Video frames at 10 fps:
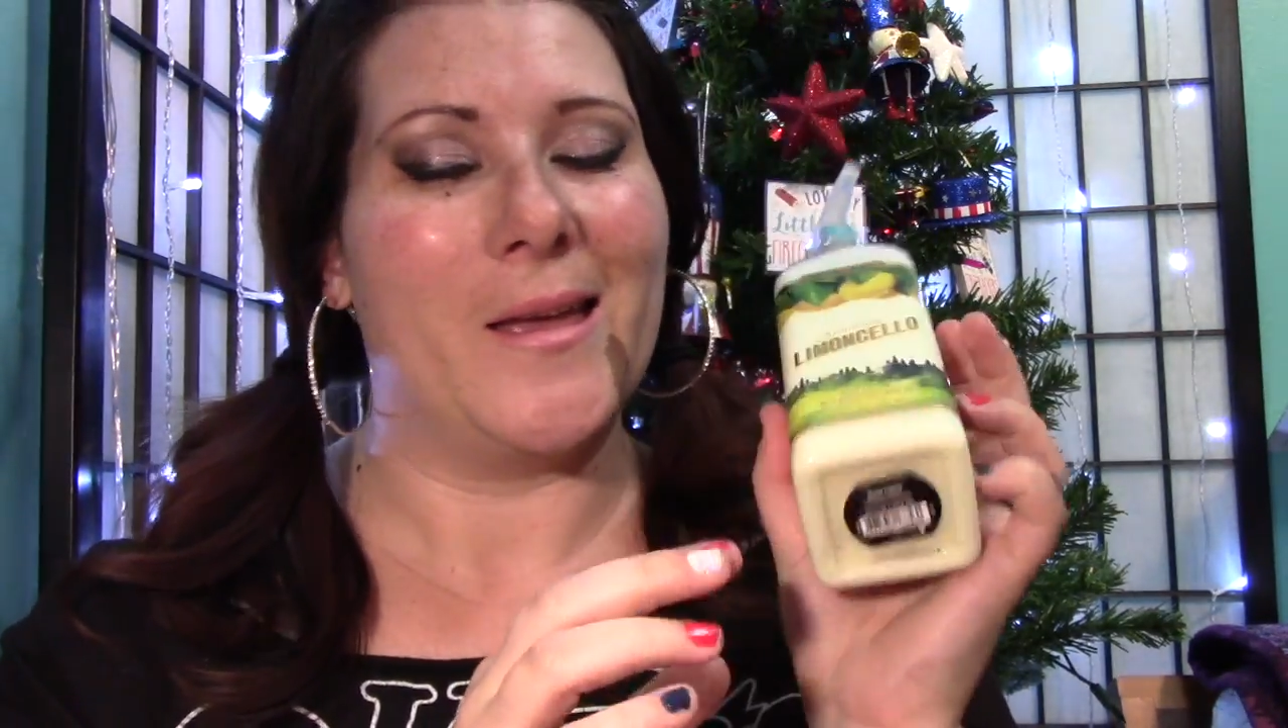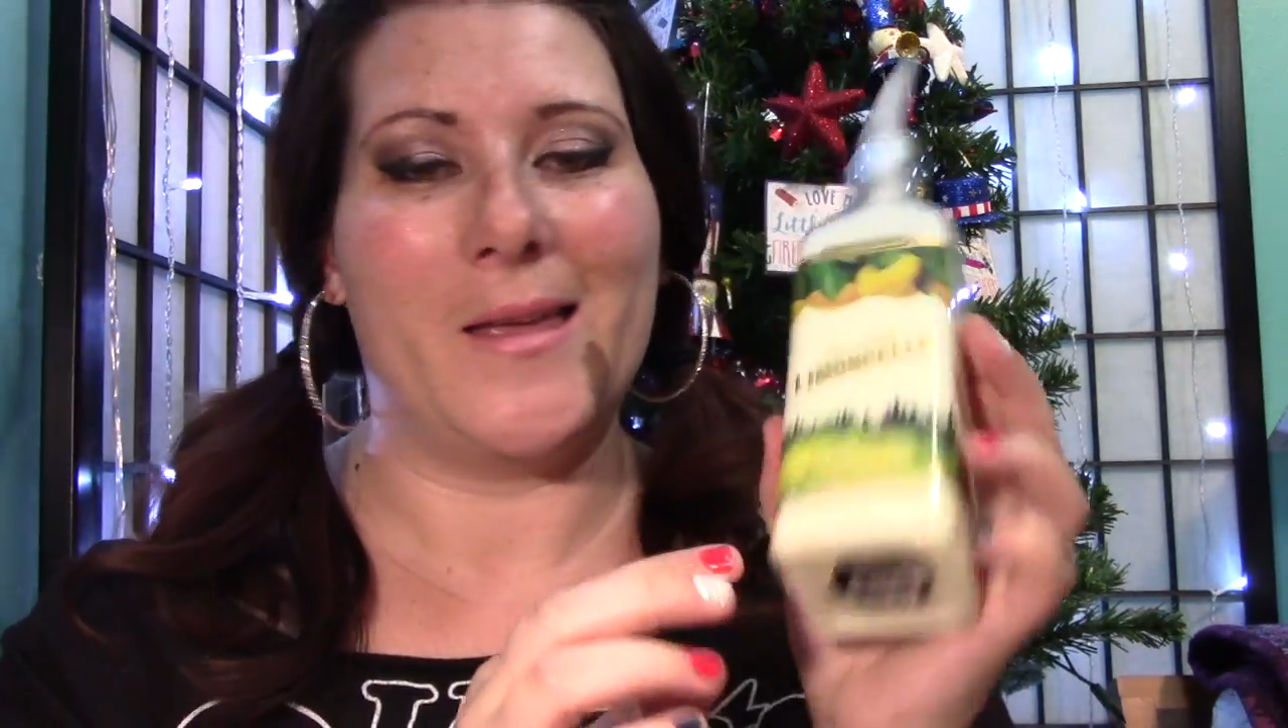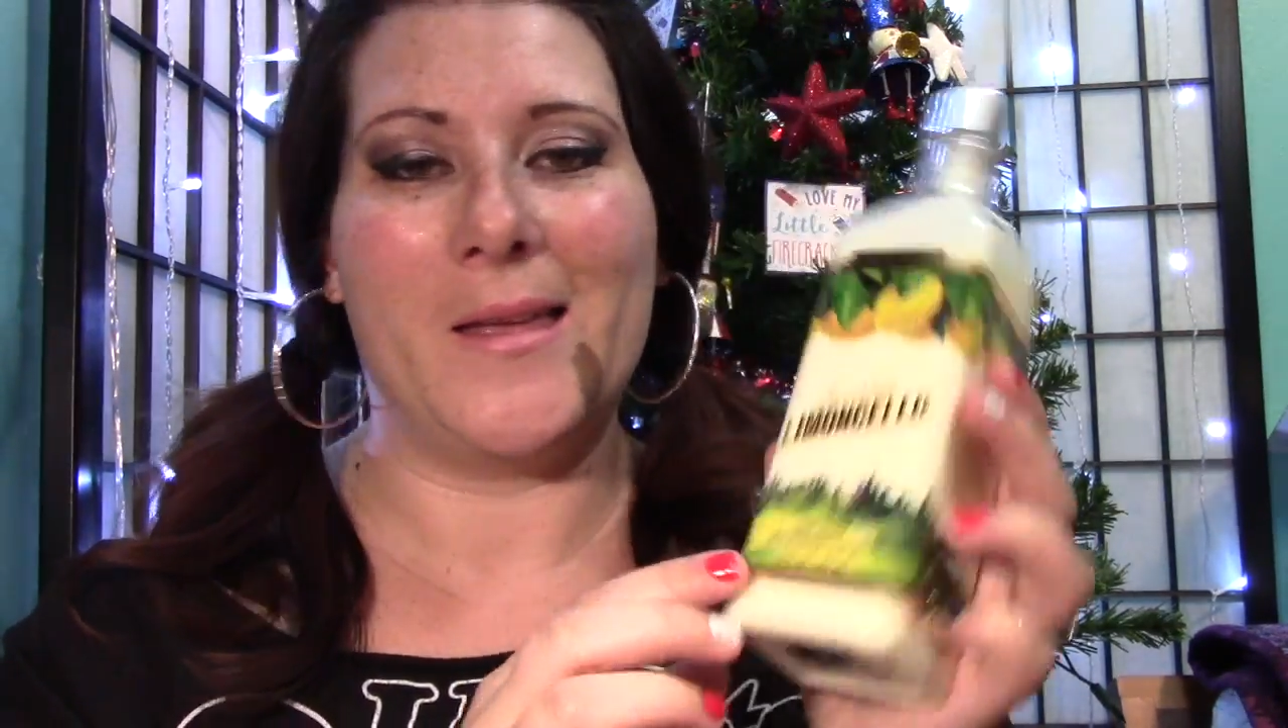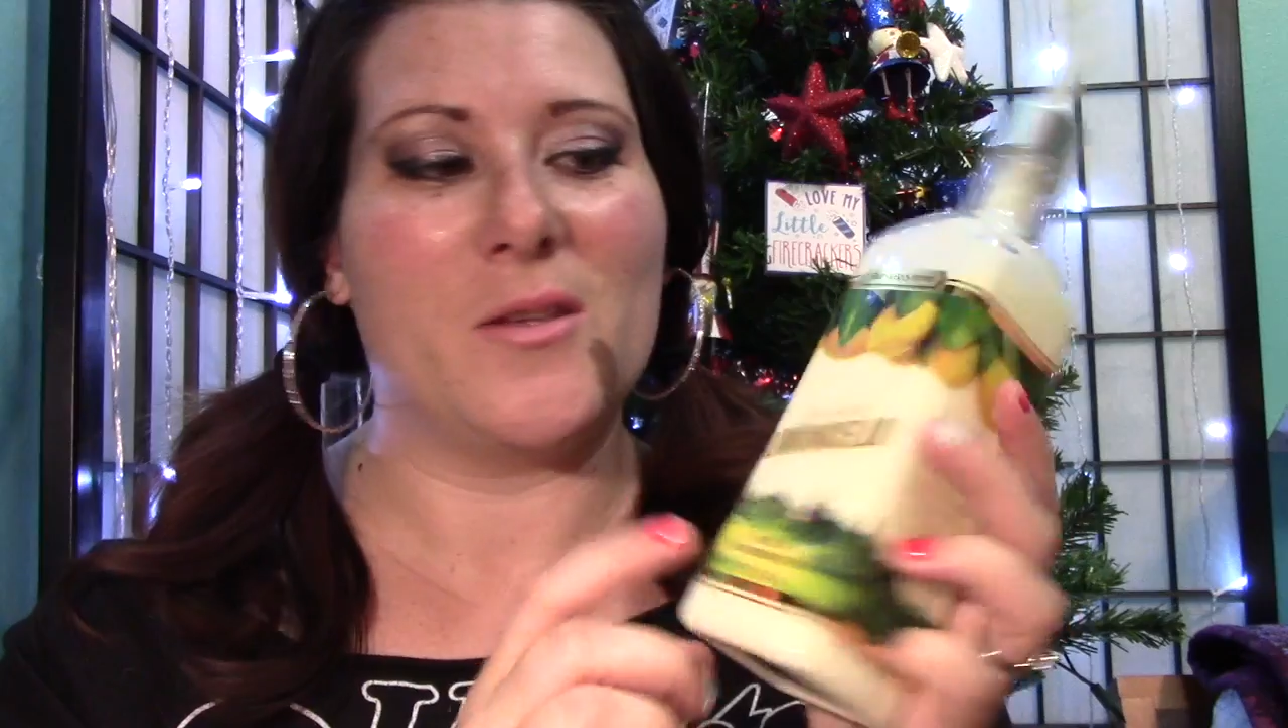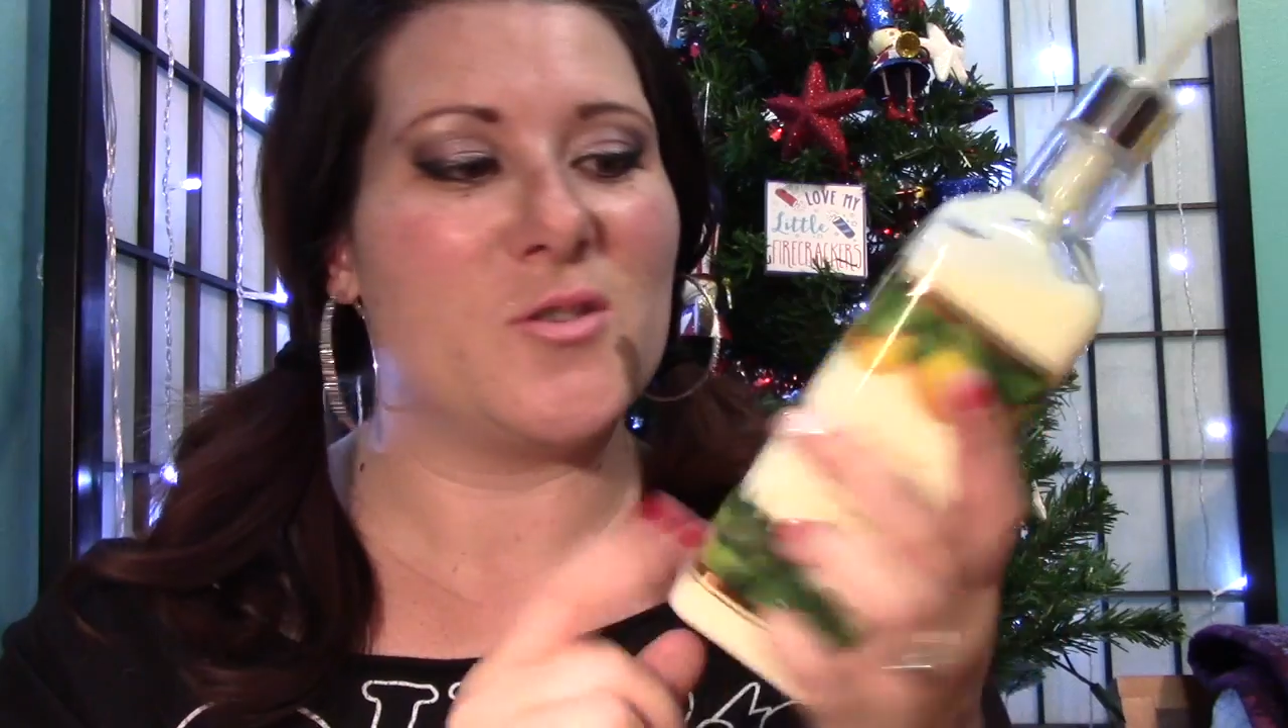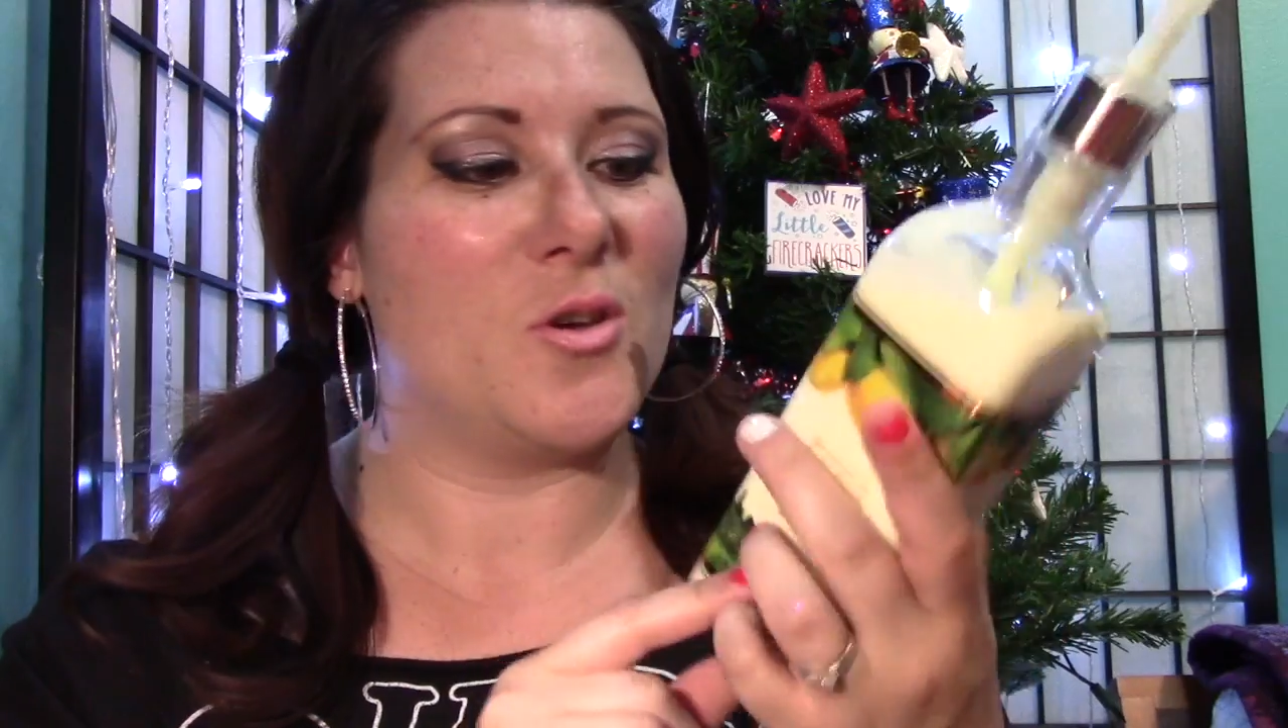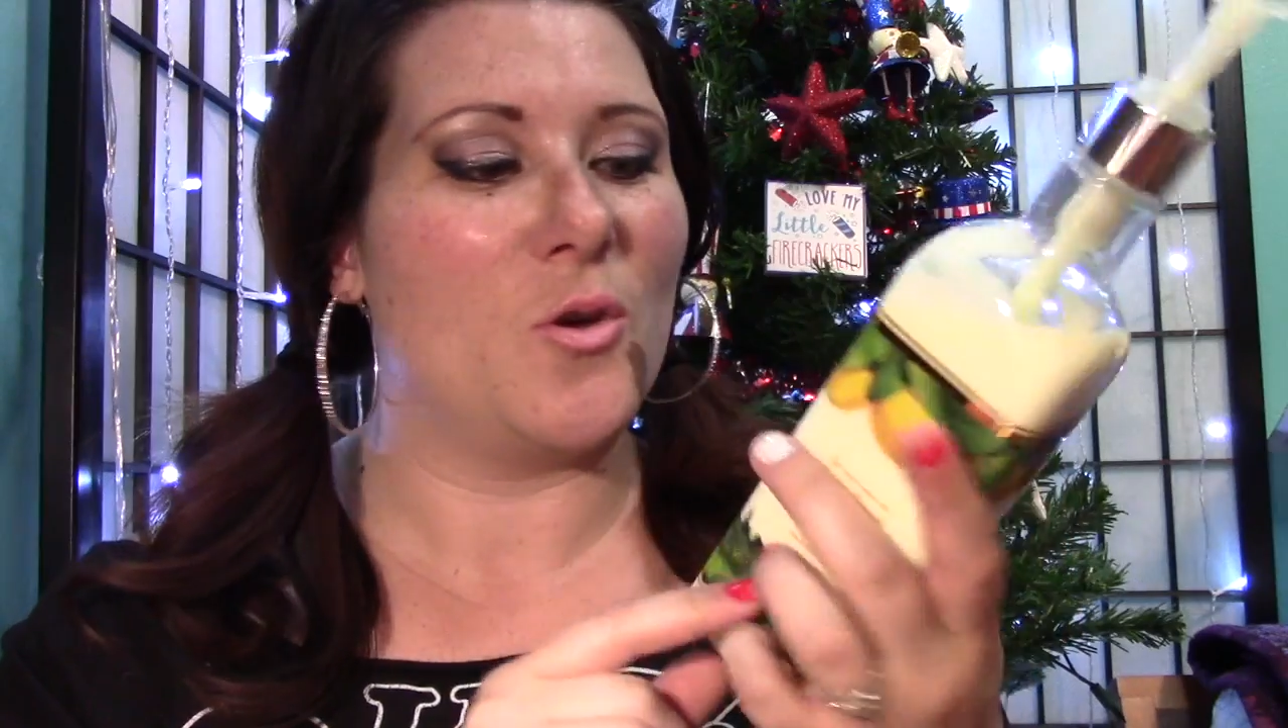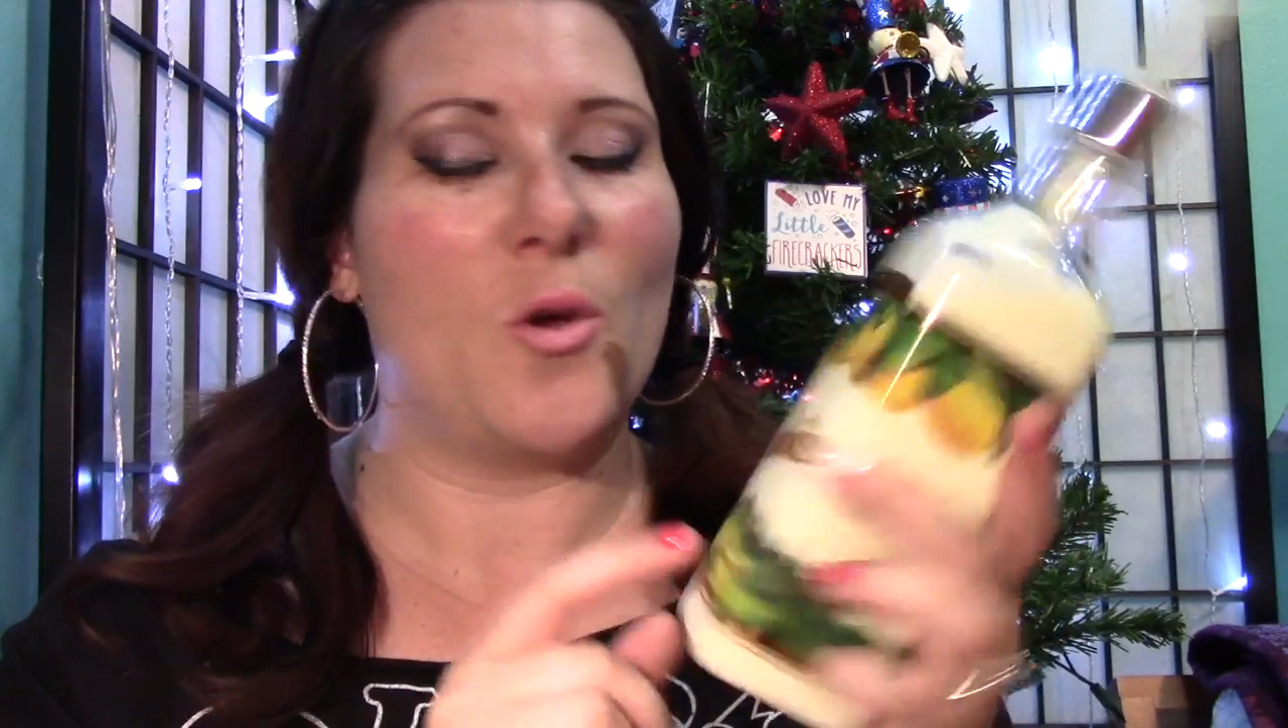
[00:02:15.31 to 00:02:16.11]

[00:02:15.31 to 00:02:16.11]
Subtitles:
It